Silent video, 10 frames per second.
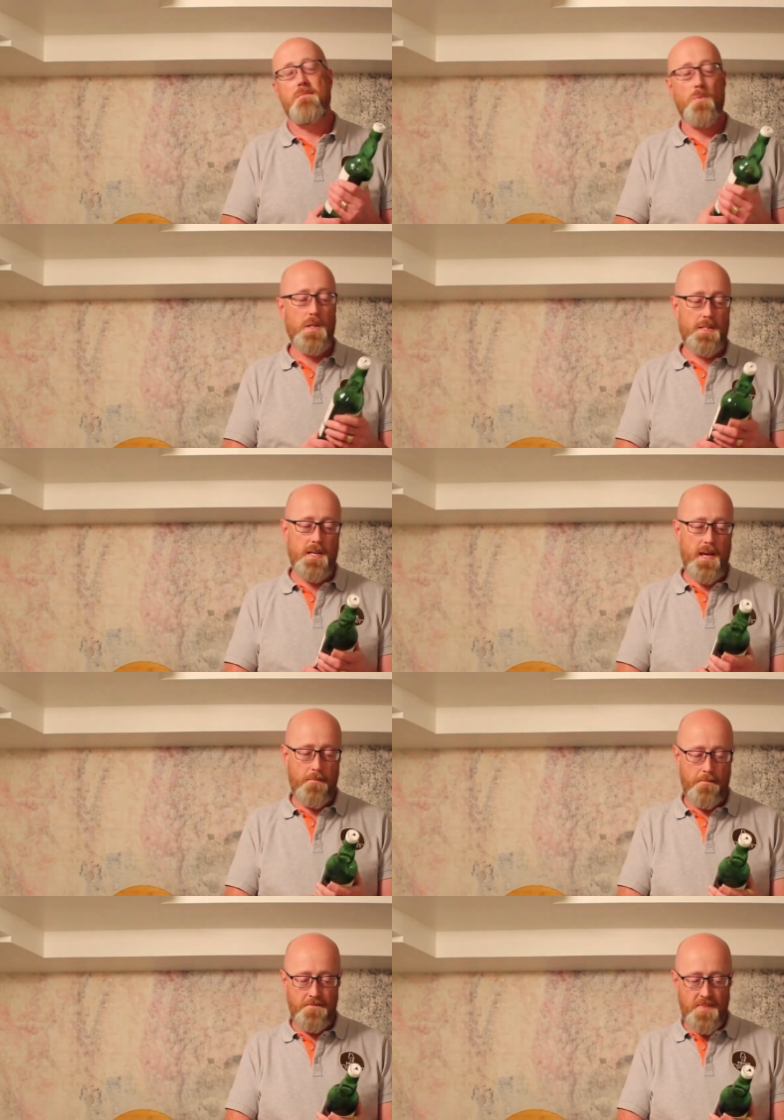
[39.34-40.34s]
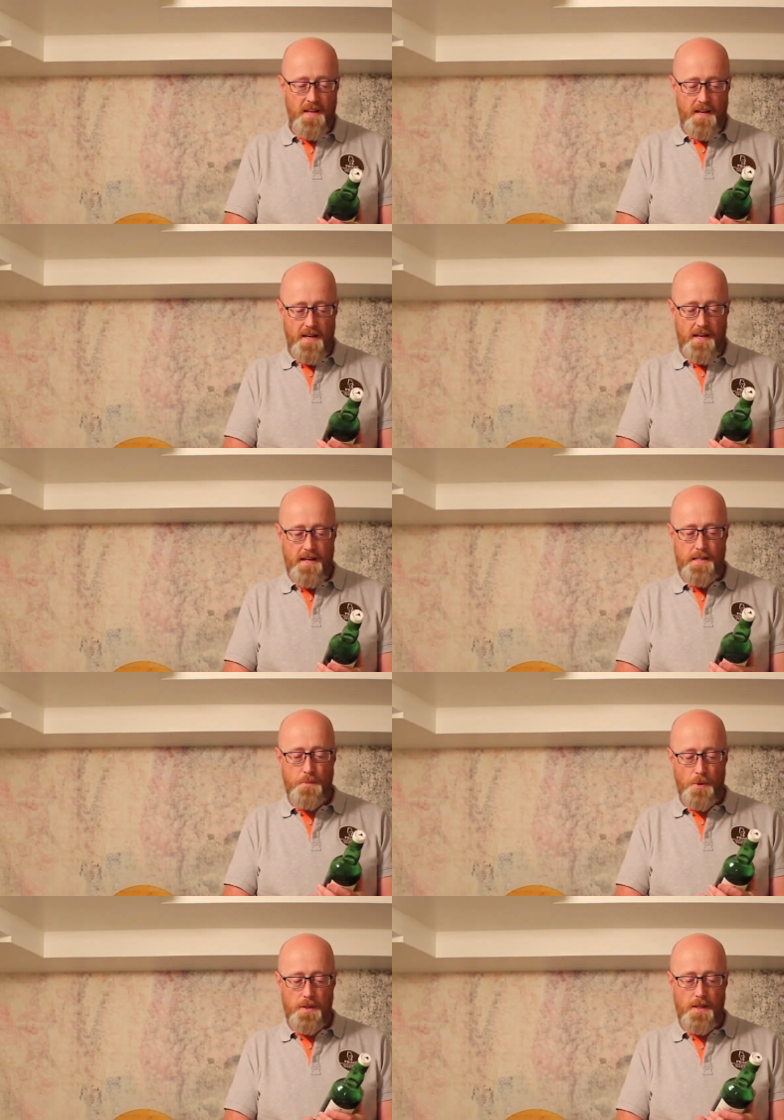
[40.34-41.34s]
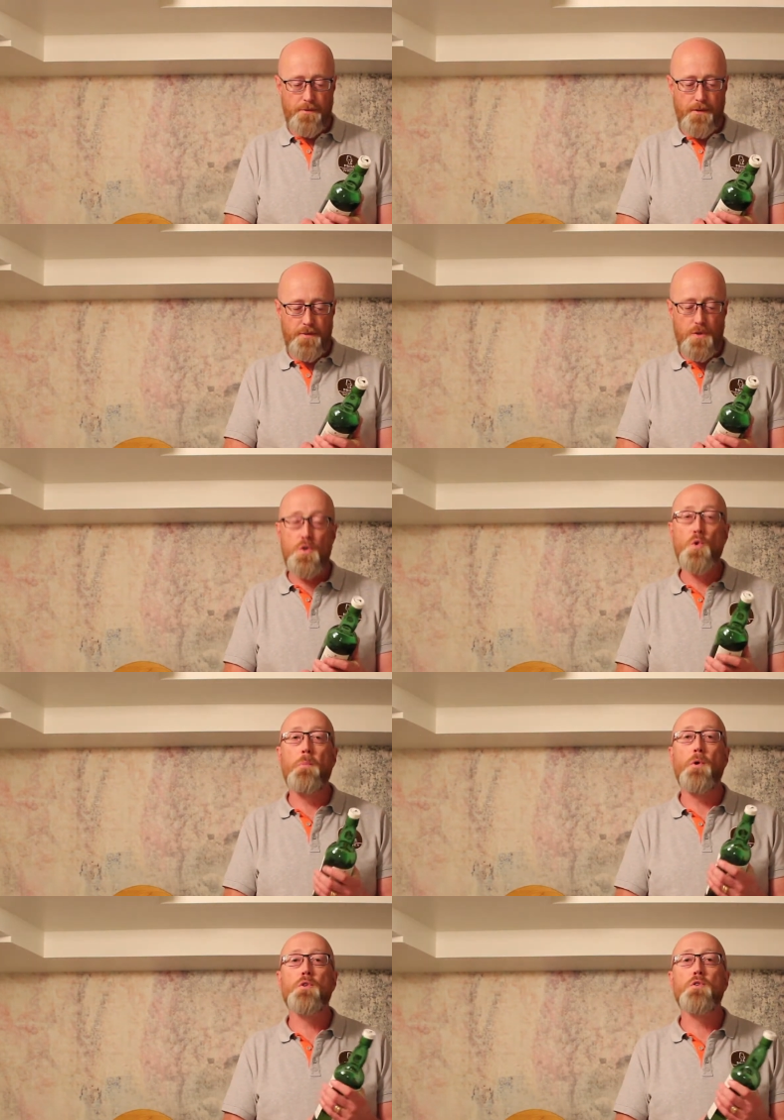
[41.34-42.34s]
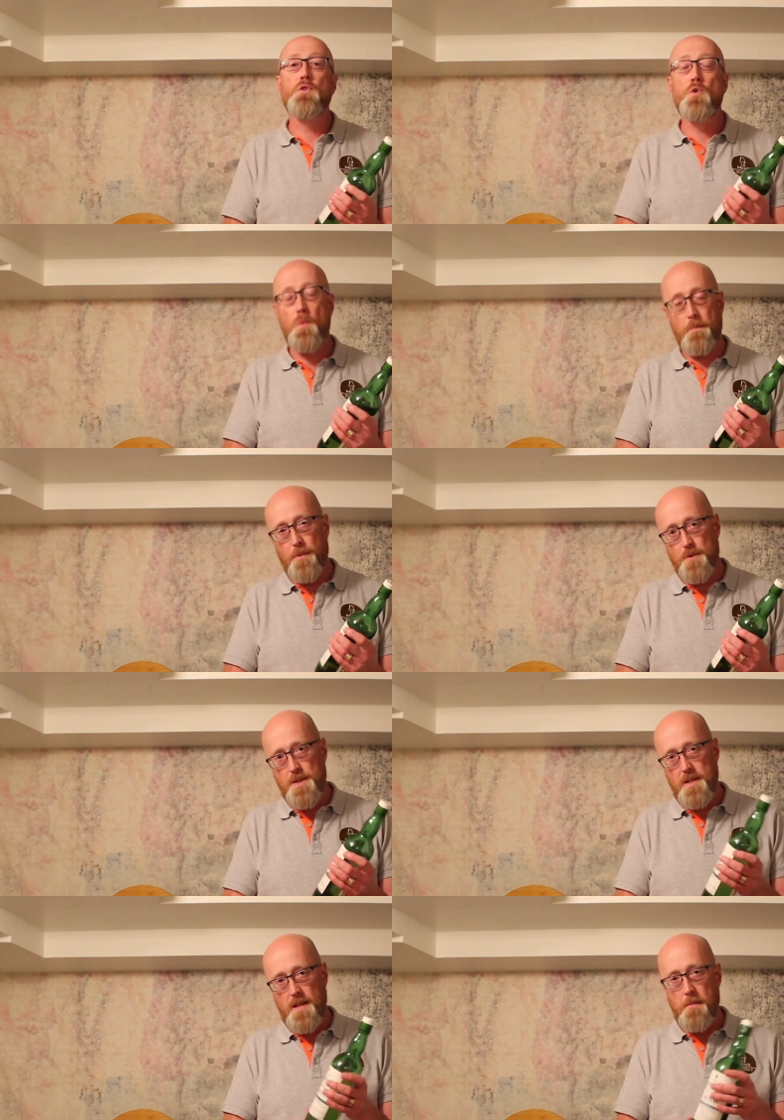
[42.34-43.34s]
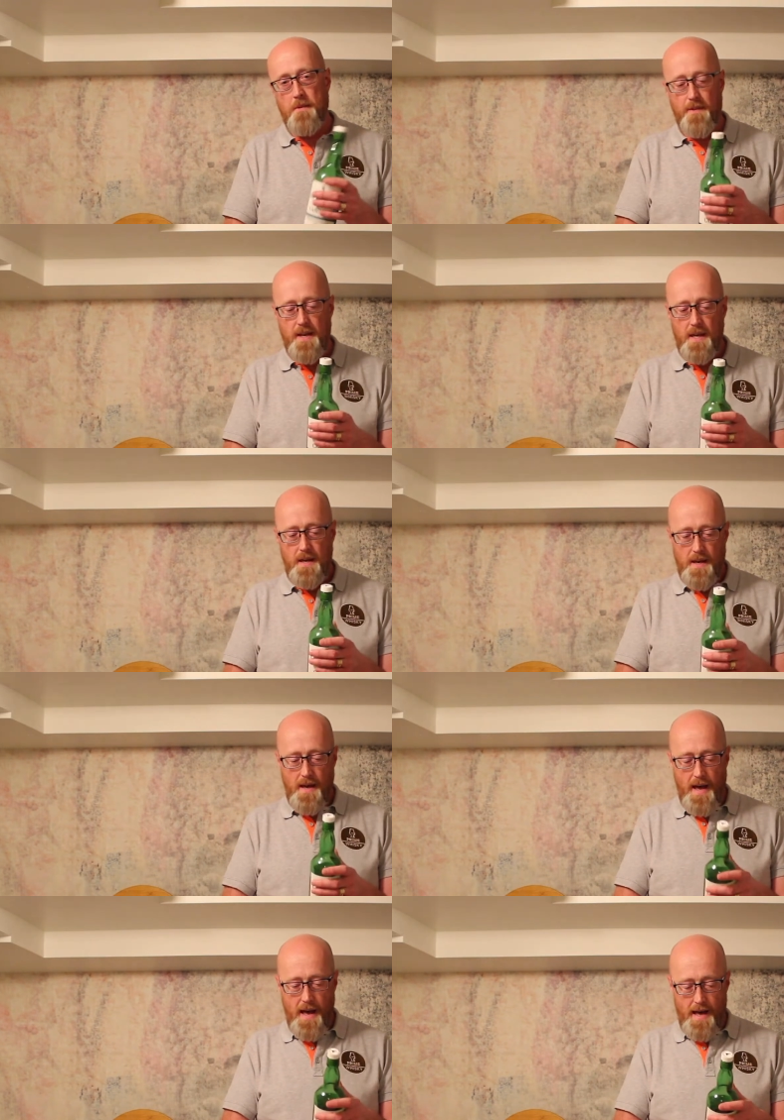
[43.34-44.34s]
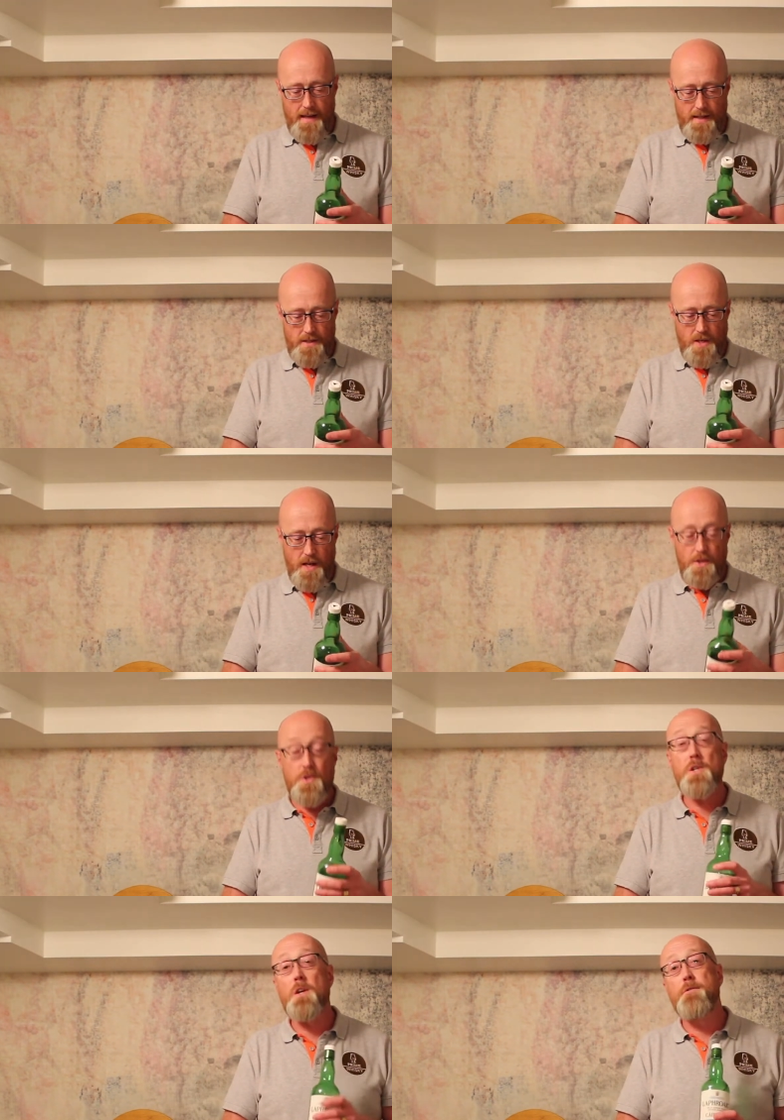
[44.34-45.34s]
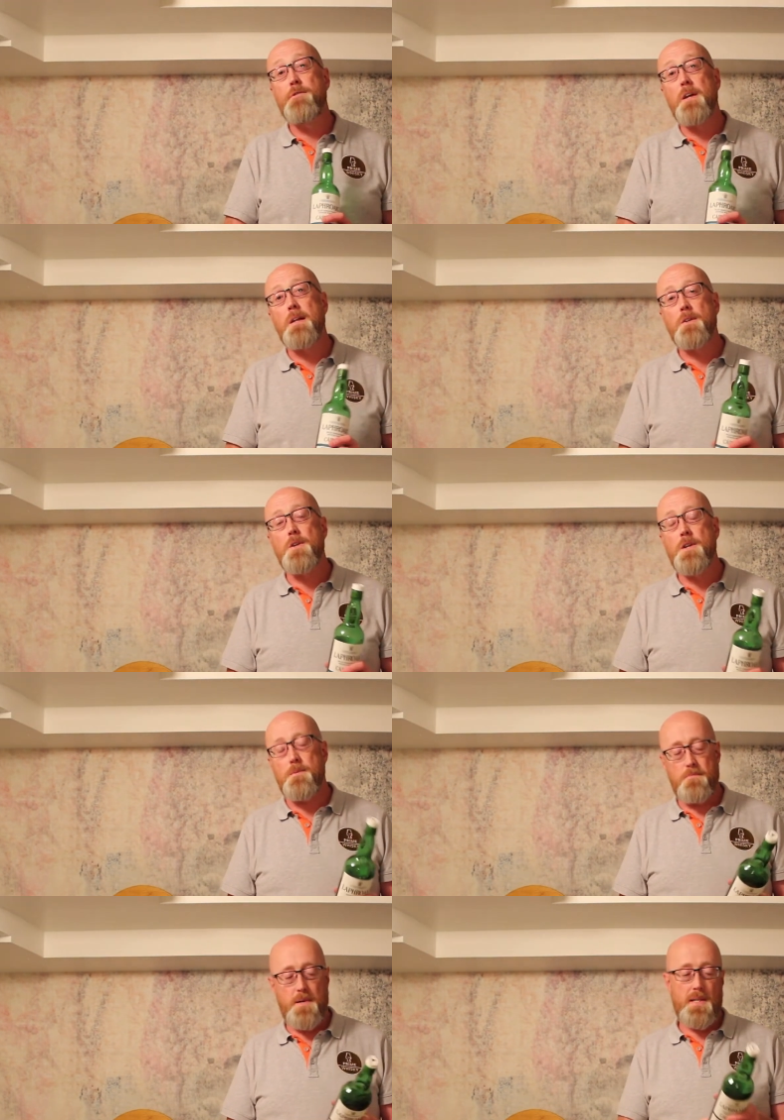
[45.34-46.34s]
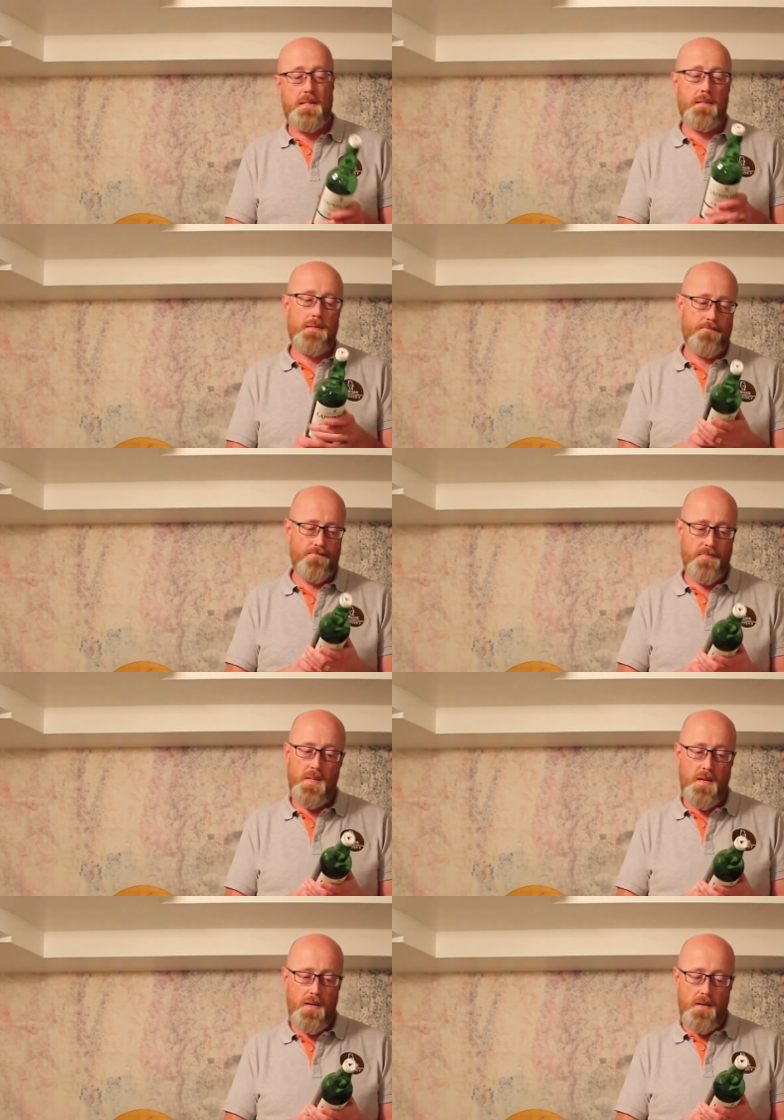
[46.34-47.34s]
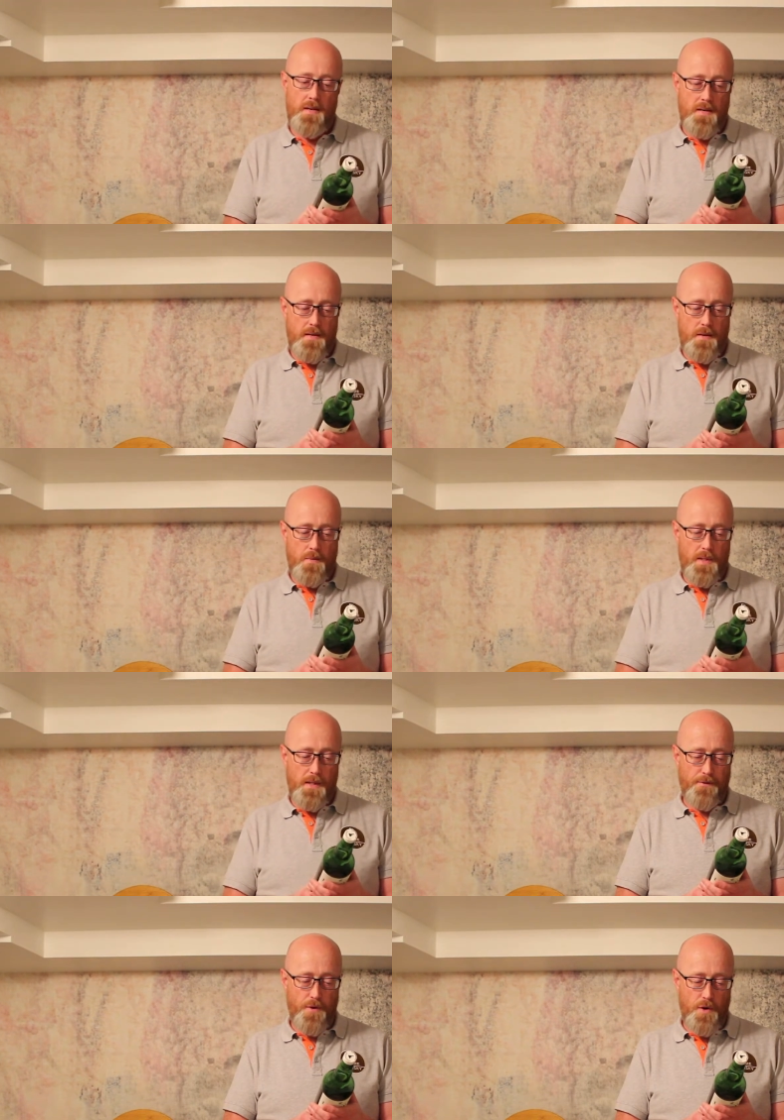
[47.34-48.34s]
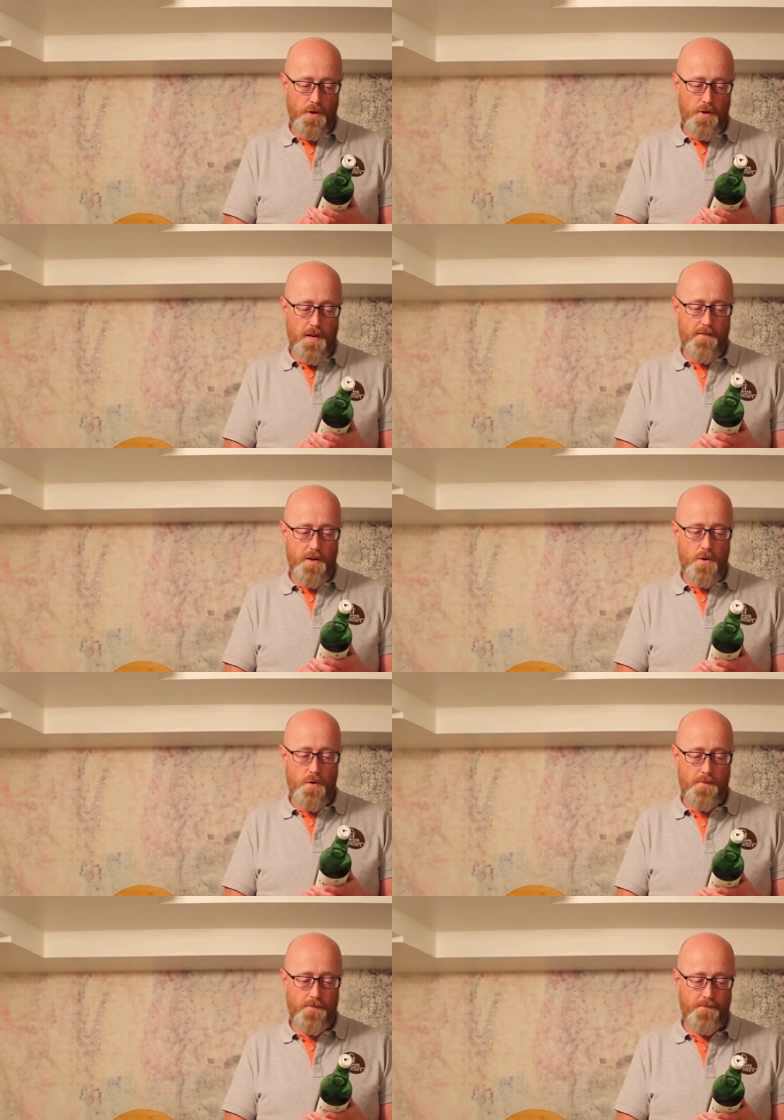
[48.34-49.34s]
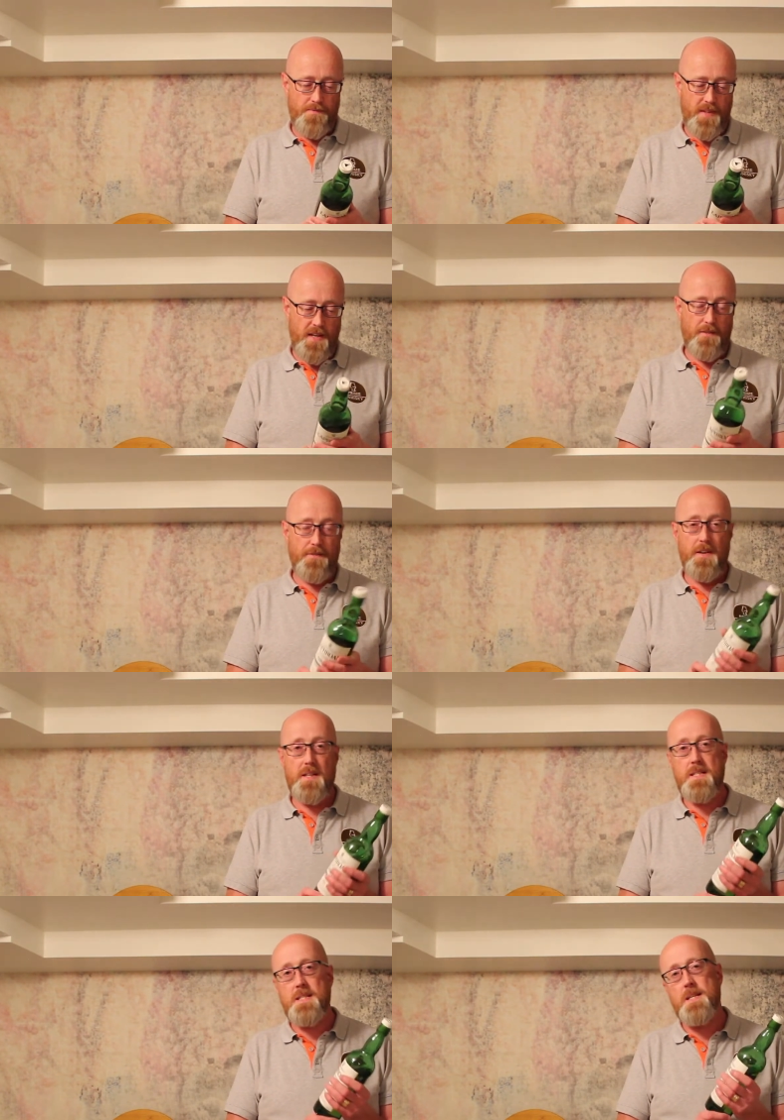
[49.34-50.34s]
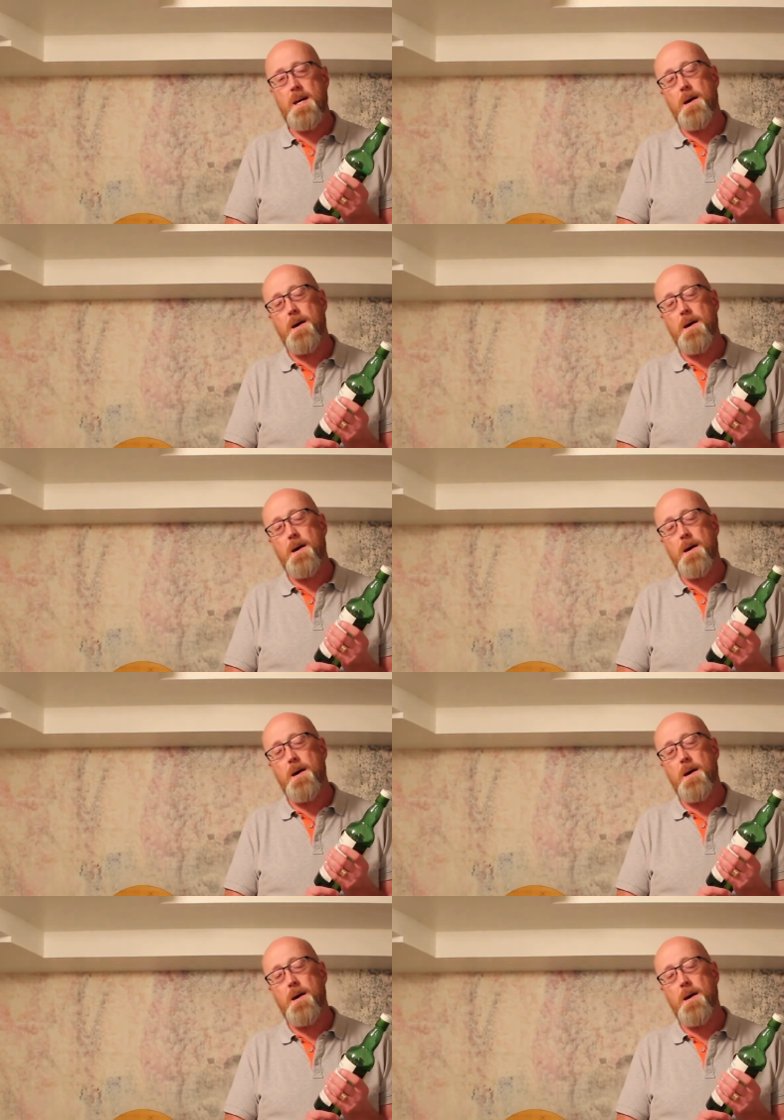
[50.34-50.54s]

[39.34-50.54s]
We'll see. It's bottled at 52.2% ABV and it's unchilled filtered, but with Laphroaig you never know if it's